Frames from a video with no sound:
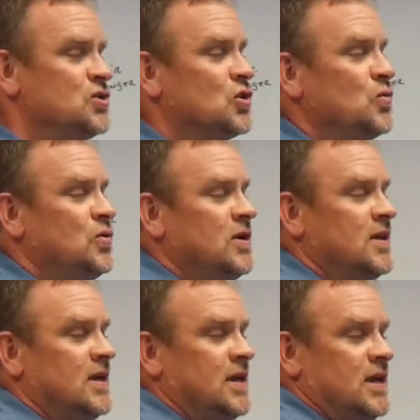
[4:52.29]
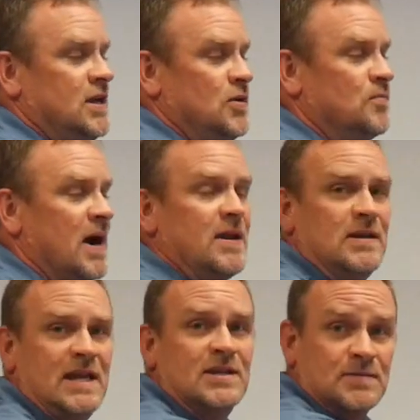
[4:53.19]
so you might
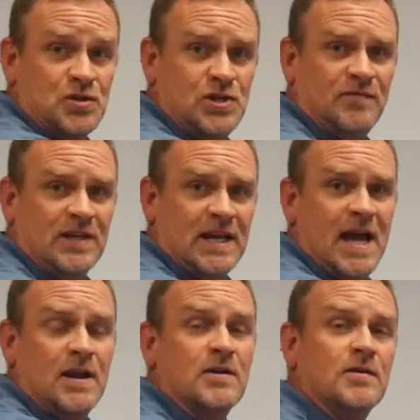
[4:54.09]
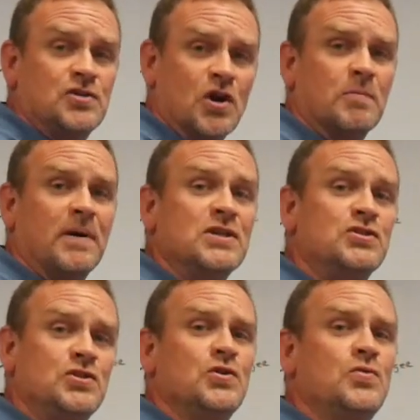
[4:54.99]
need some shifting, and Shark
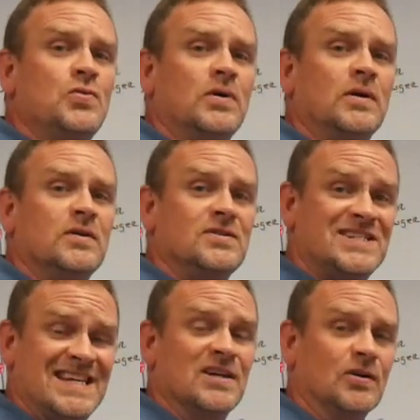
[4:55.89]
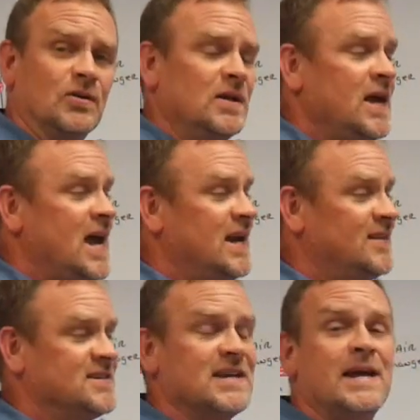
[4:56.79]
Bites do seal, and
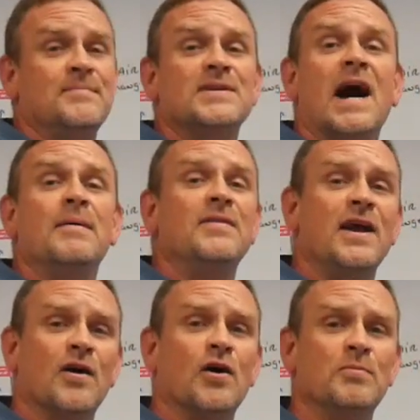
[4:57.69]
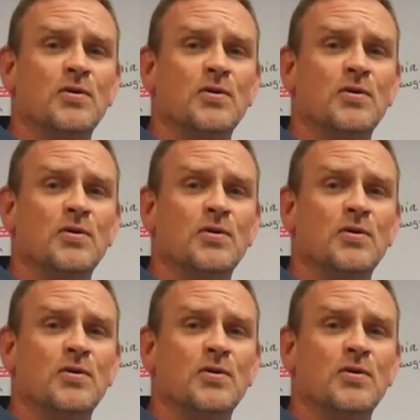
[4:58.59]
at the same time they are